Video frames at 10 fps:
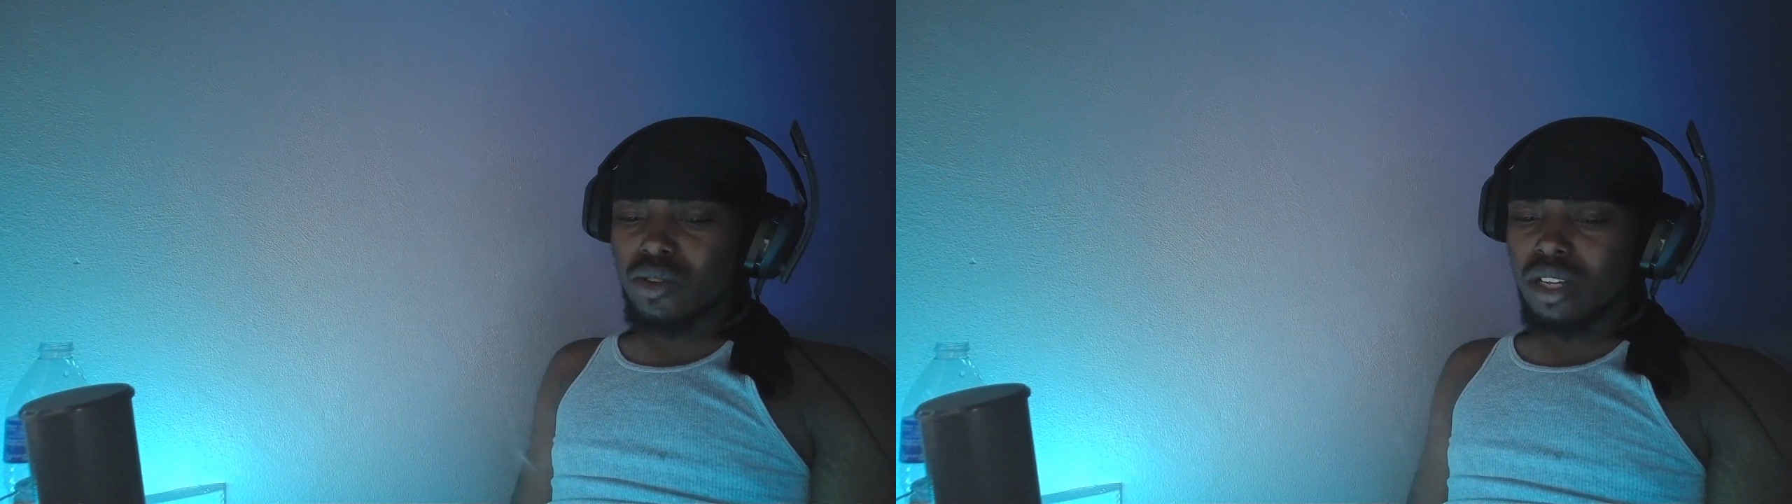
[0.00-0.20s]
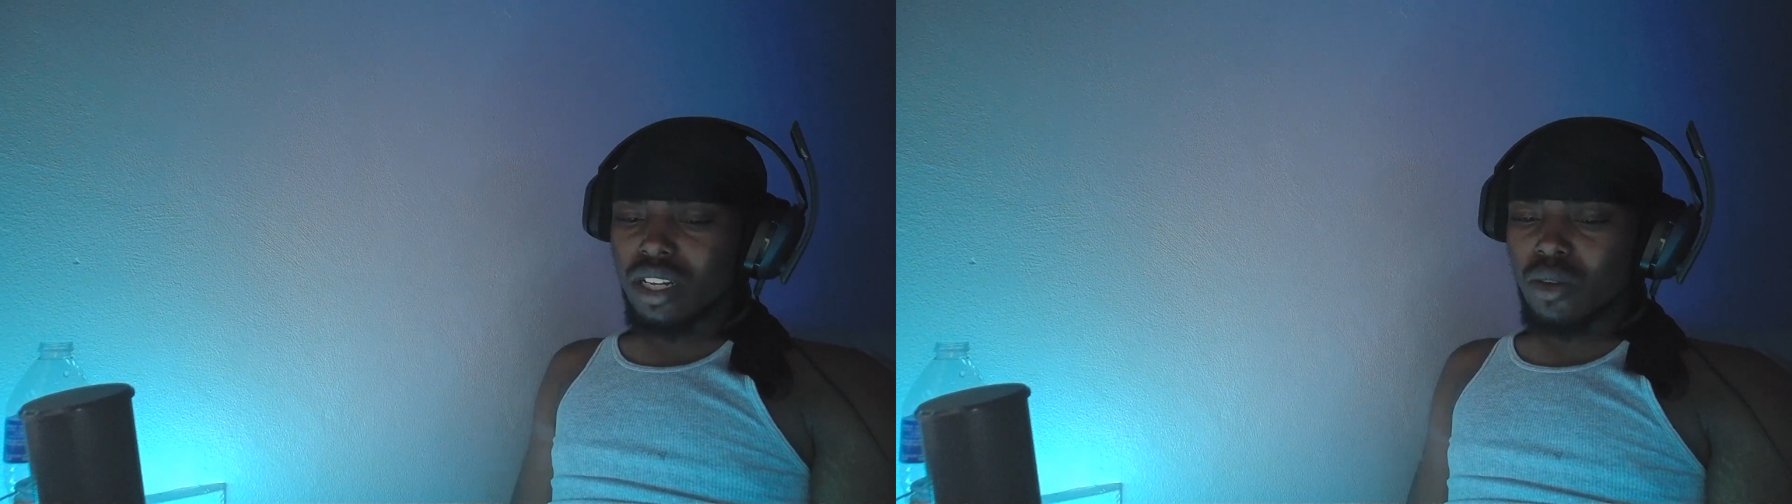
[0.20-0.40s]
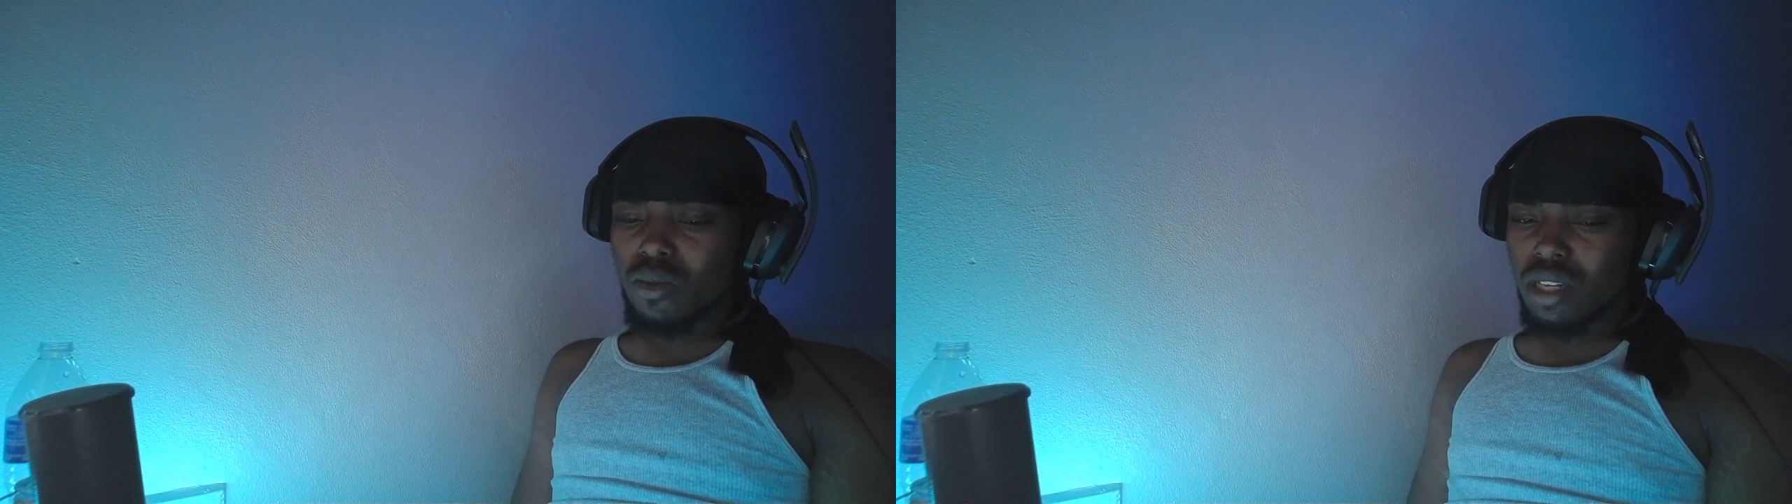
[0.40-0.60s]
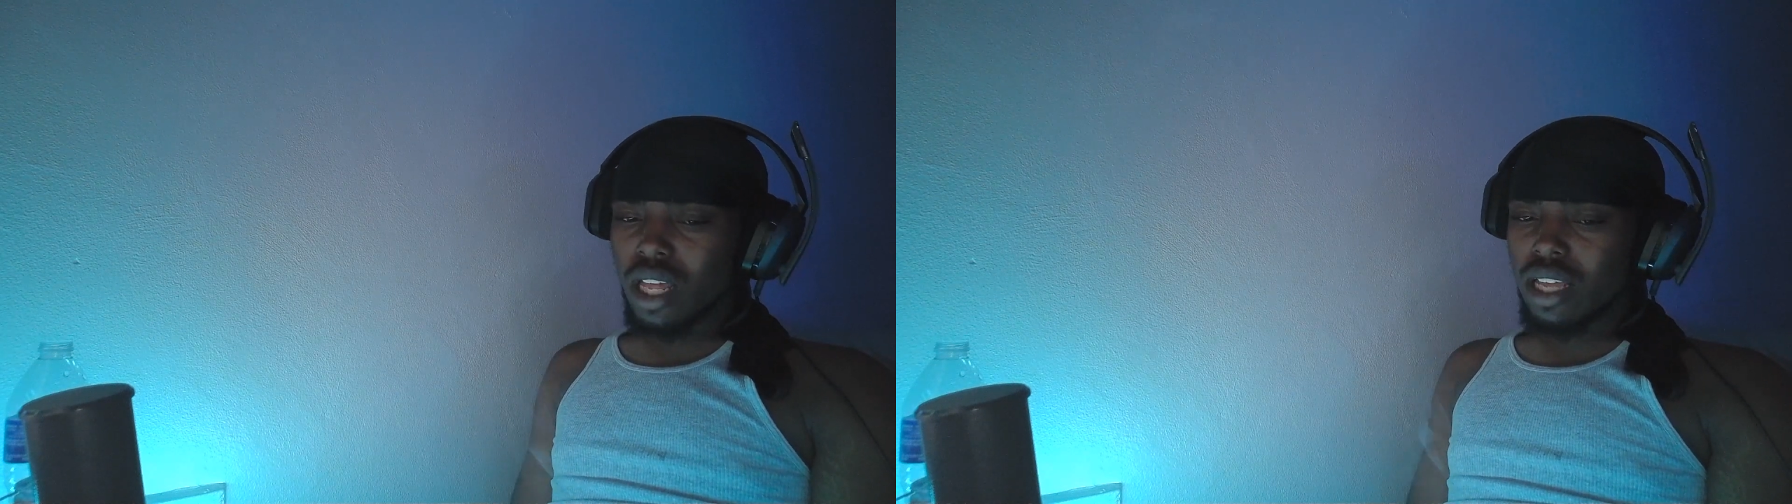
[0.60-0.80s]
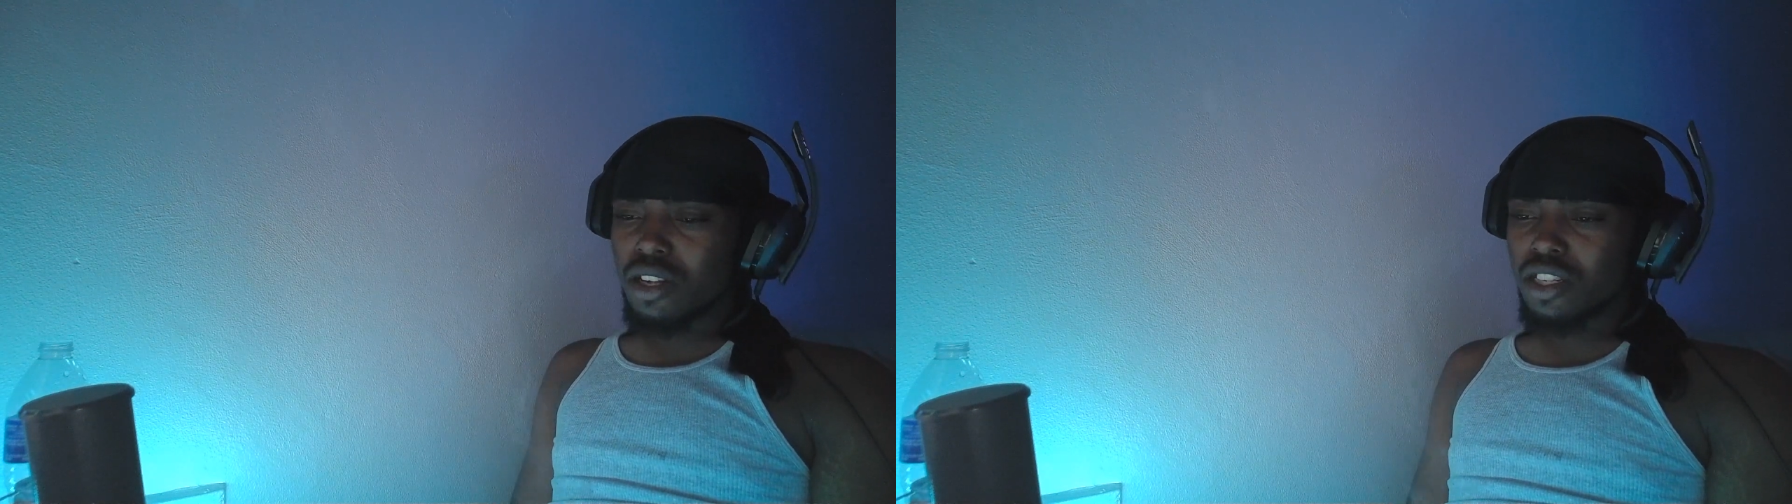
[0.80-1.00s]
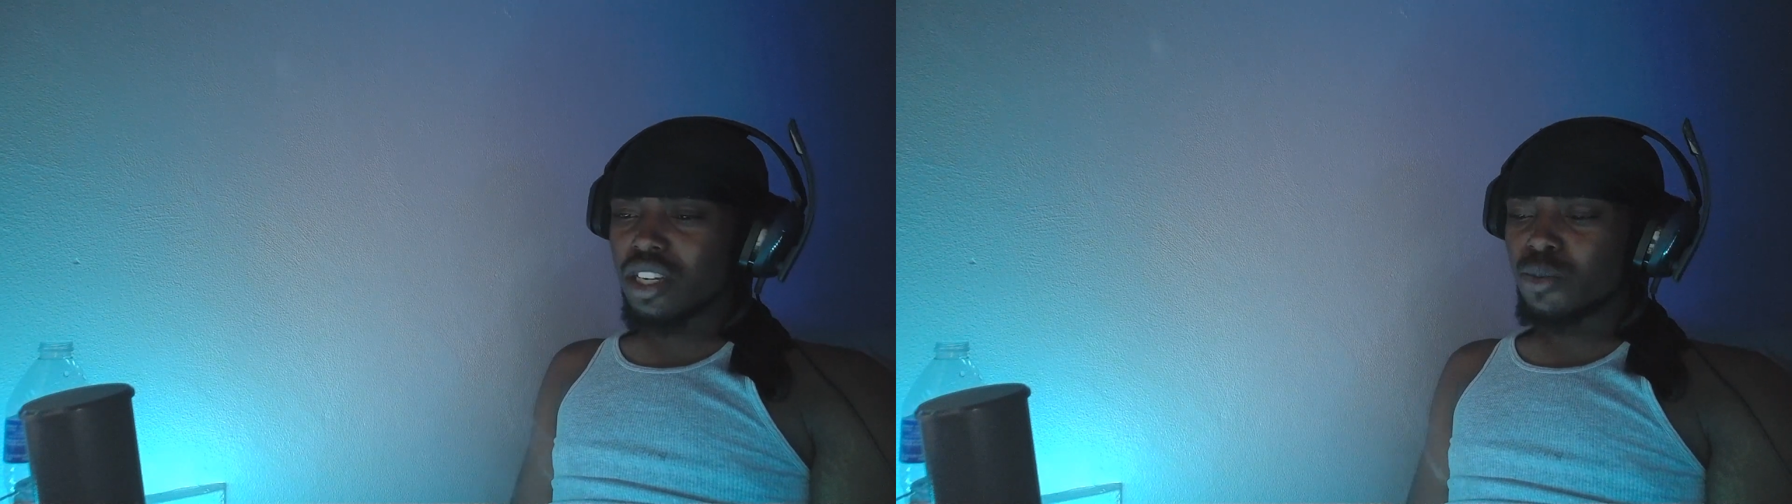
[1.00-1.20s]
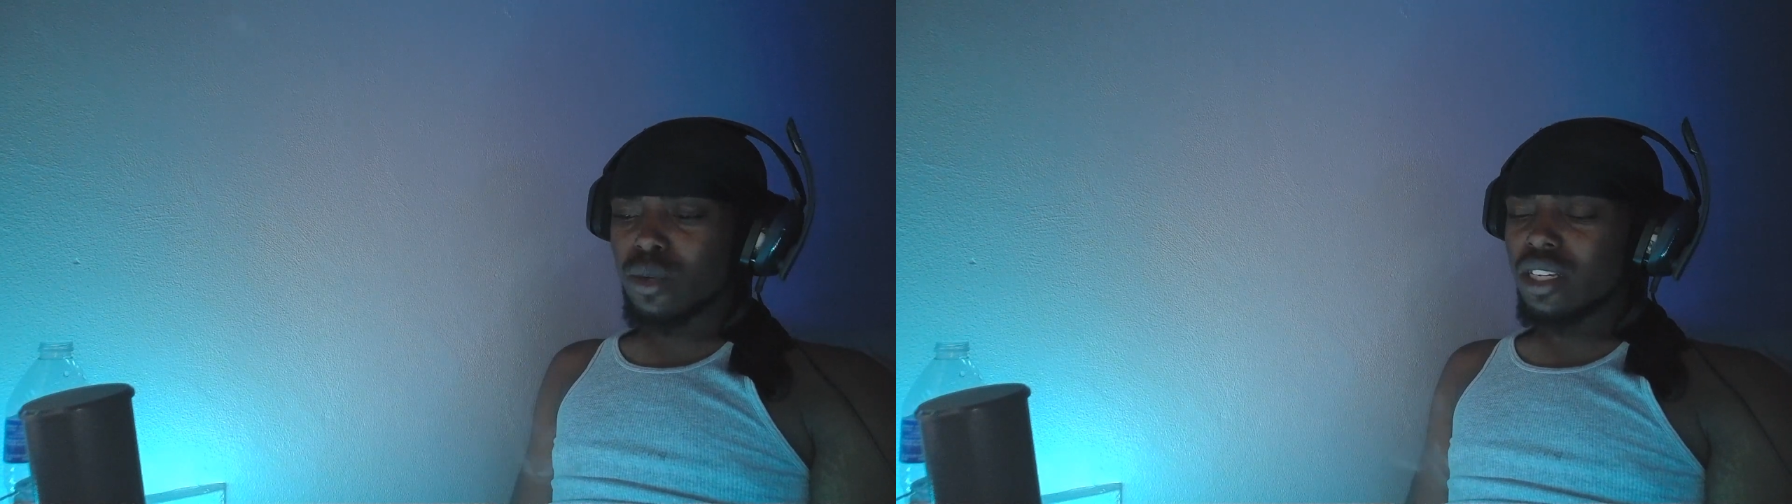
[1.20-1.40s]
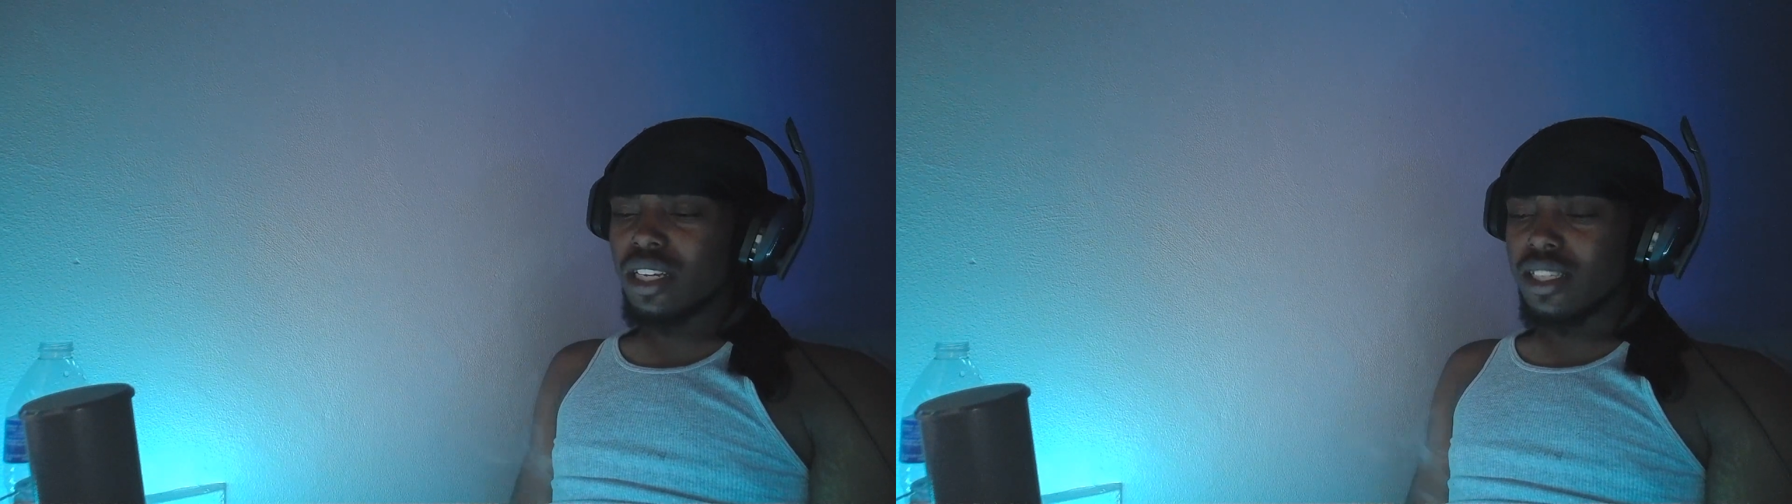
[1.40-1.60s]
It don't like your shit
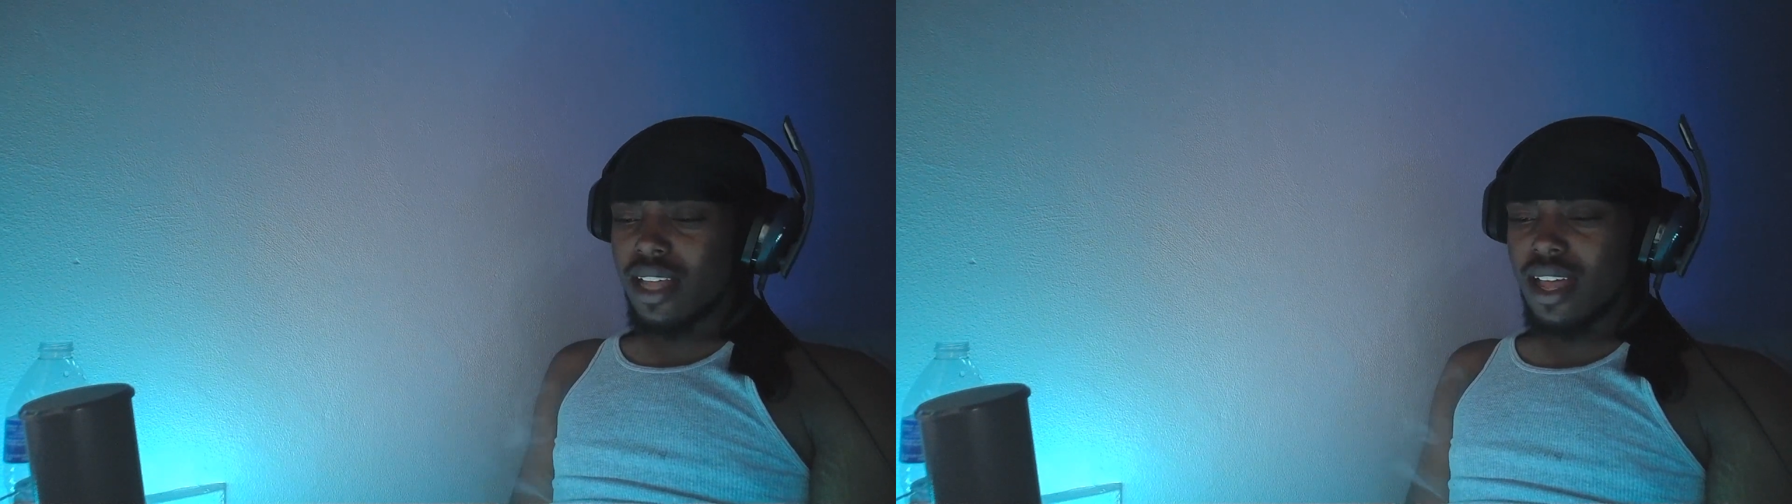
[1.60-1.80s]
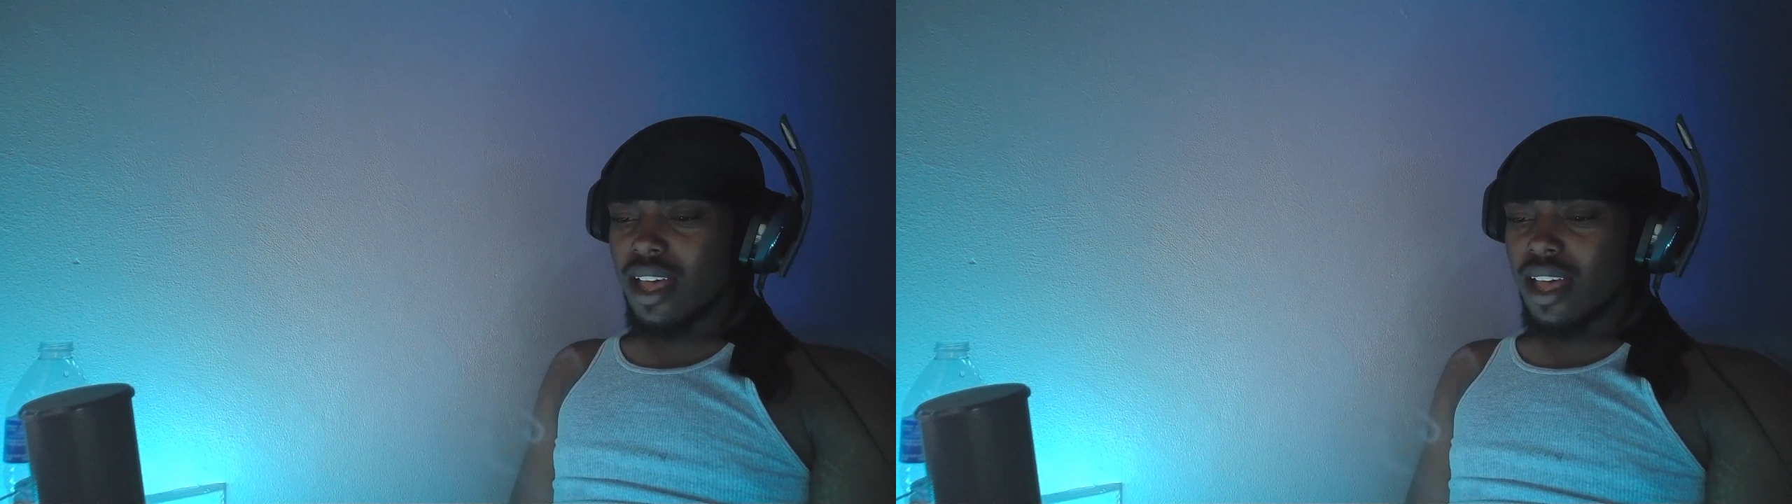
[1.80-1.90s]
really does not